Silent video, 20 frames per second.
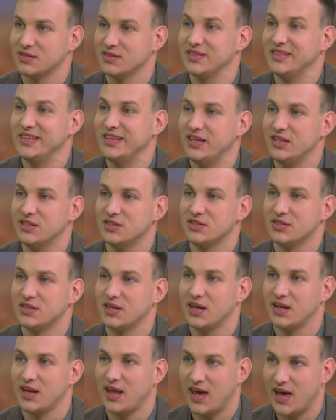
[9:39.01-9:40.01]
needs
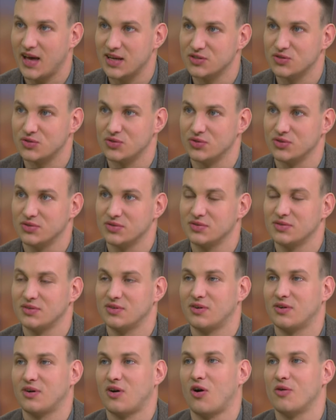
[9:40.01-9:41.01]
and has to
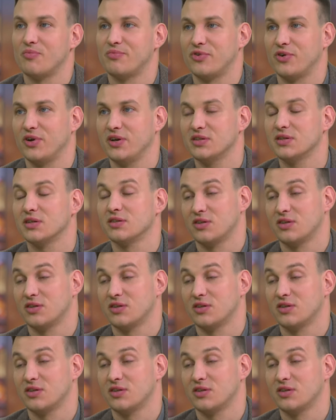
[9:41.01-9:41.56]
cooperate,